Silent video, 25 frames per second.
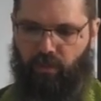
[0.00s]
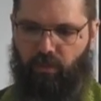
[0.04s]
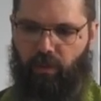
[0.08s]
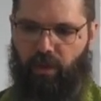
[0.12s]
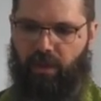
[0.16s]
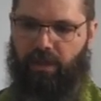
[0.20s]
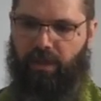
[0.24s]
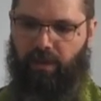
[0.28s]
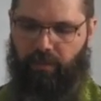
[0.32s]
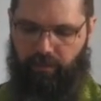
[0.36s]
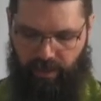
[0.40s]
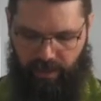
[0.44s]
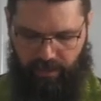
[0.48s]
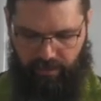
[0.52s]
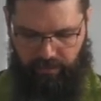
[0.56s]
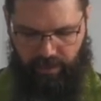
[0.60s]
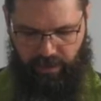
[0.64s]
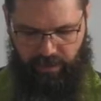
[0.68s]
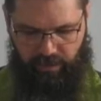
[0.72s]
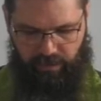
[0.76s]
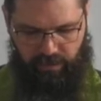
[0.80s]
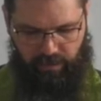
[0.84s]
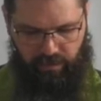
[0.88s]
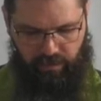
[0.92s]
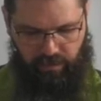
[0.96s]
one
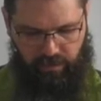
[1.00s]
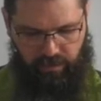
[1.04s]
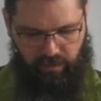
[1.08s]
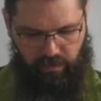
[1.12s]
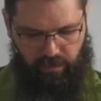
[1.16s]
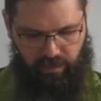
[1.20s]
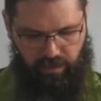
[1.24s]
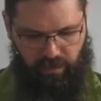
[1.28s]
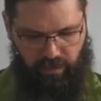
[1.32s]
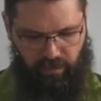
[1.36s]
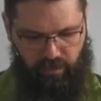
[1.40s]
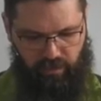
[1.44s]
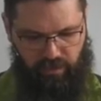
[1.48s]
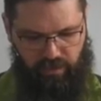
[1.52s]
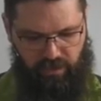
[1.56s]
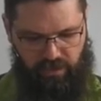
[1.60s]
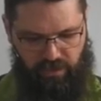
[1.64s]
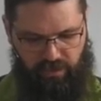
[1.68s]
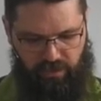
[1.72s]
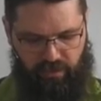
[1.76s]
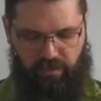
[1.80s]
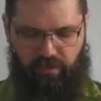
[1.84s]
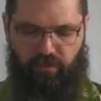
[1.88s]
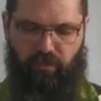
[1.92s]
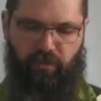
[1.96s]
commandment
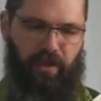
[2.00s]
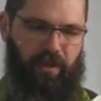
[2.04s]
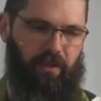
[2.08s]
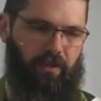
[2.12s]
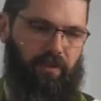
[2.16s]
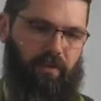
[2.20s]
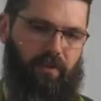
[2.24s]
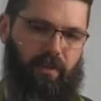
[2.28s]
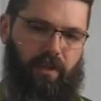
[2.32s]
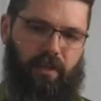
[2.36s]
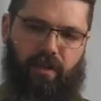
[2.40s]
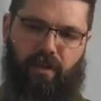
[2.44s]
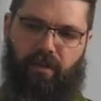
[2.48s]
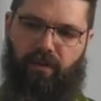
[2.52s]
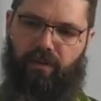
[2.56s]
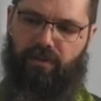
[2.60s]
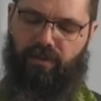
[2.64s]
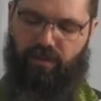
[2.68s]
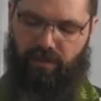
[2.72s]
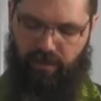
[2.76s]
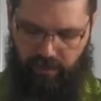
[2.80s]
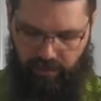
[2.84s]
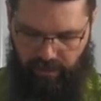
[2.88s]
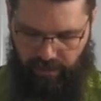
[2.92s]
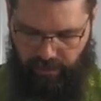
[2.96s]
goes with adherence
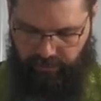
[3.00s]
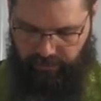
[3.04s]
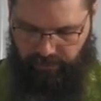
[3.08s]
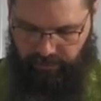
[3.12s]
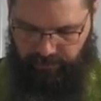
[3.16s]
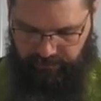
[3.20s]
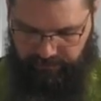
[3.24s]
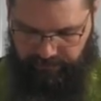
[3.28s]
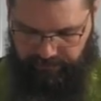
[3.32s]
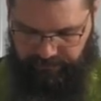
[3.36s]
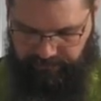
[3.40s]
to the other.